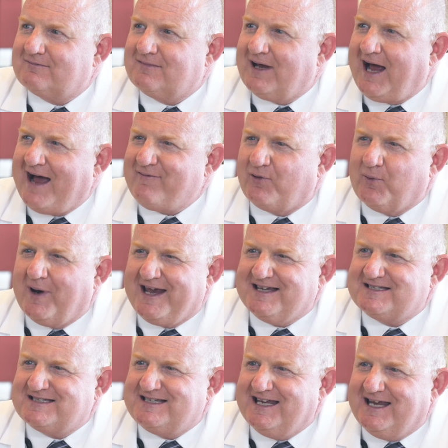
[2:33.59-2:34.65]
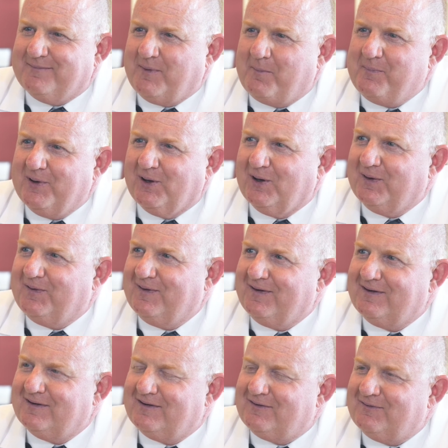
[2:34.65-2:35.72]
have a race team and build
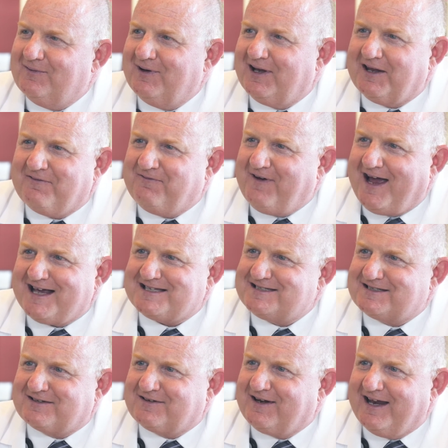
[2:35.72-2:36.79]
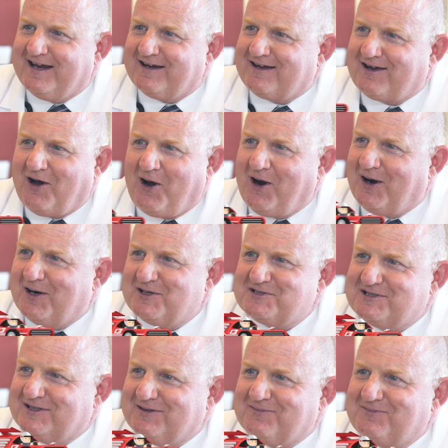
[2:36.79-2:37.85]
really fast
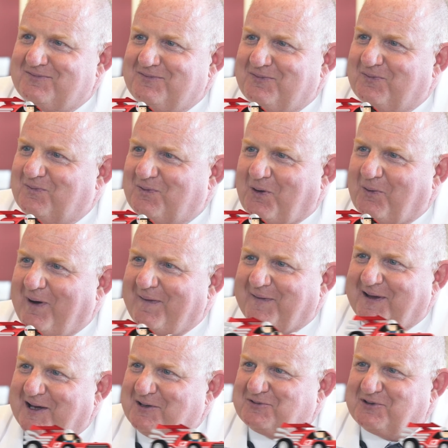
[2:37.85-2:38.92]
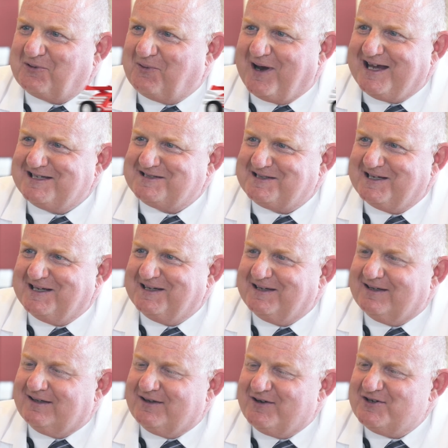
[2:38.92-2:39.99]
cars and go around the country racing.
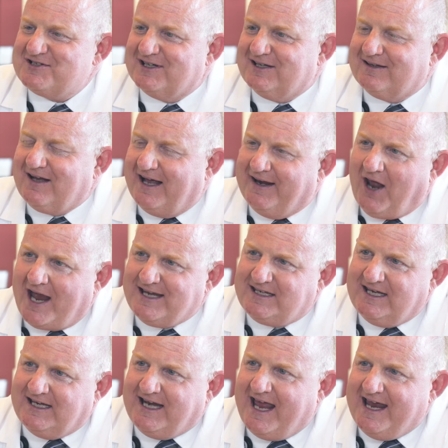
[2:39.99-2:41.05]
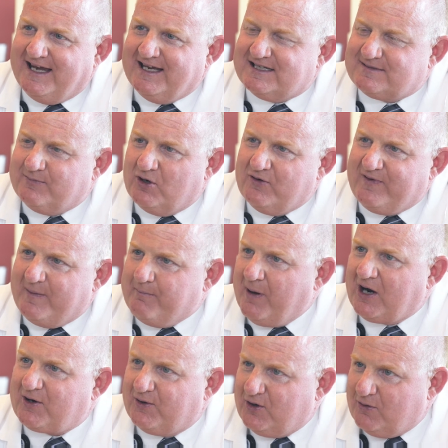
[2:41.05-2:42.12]
There's a 1980s movie,
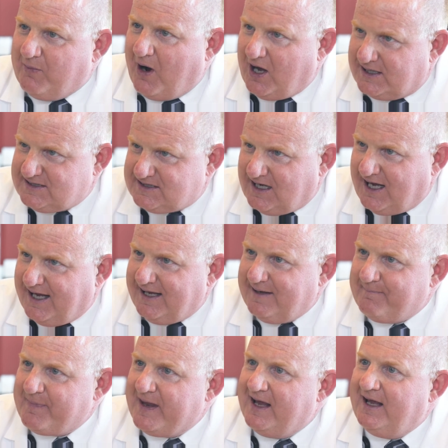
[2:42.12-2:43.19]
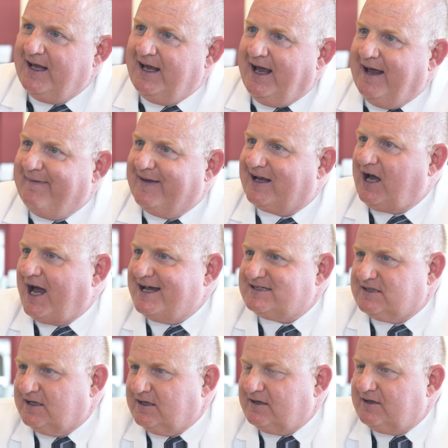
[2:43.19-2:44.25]
Buckaroo Banzai, and the
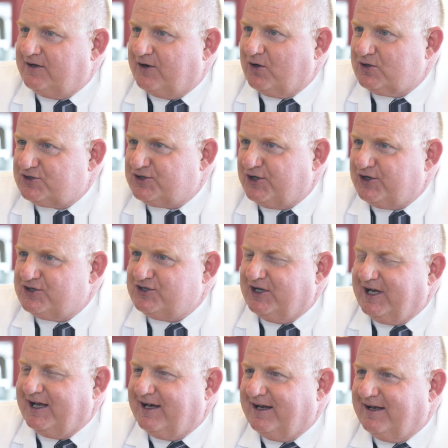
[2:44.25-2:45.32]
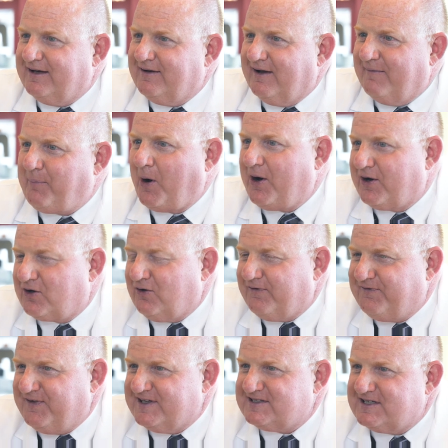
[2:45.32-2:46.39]
guy's a neurosurgeon and a particle
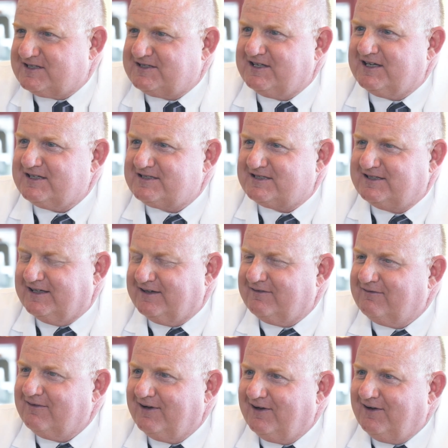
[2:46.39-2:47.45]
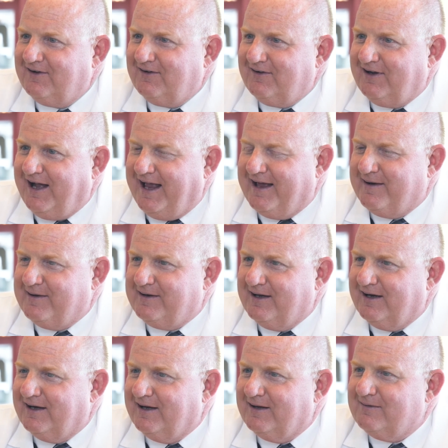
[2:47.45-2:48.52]
physicist and
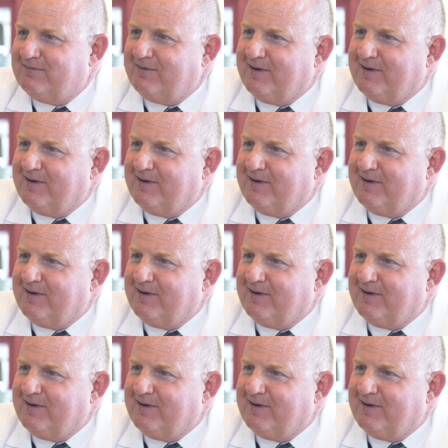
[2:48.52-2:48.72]
a